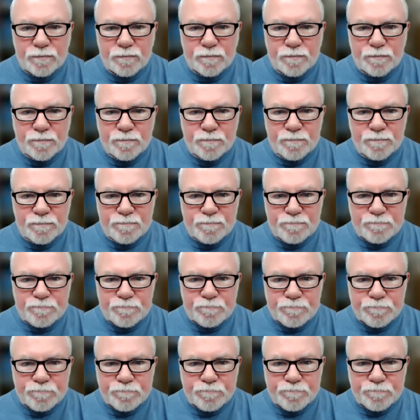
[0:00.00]

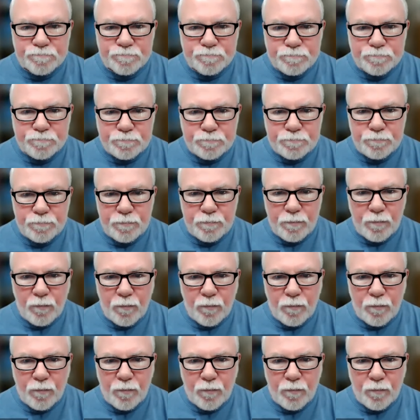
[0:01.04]
Nothing is said.